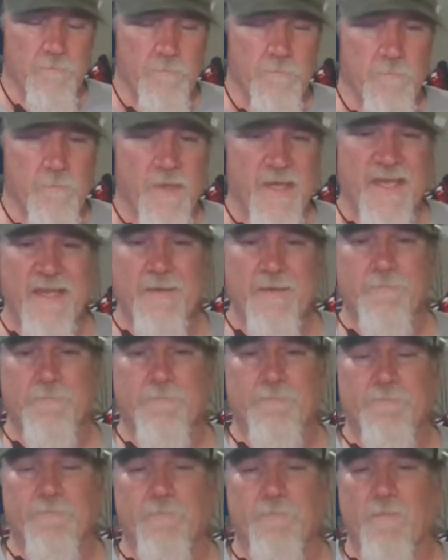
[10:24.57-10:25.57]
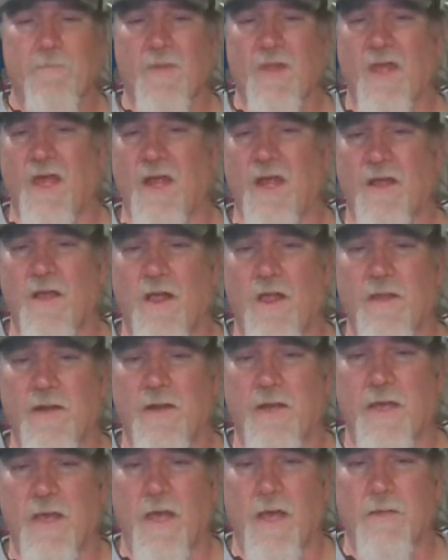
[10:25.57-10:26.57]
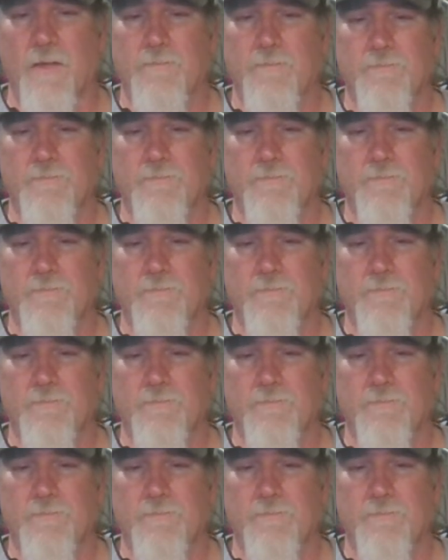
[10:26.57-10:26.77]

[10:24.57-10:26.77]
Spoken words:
Me, I call it a cut.